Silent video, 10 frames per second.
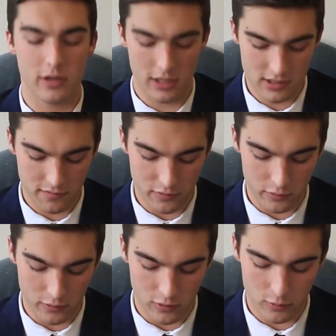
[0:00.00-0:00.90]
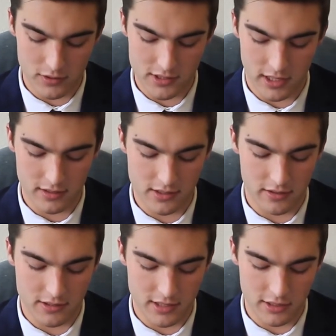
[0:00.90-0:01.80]
an easy field goal would send us to
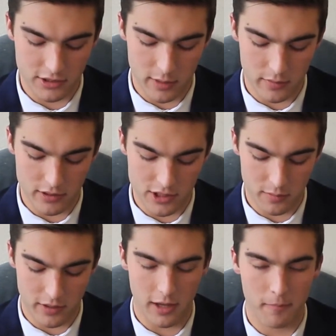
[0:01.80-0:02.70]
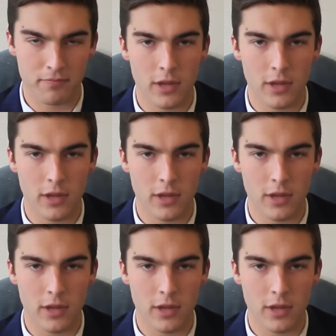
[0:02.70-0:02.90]
the state championship game.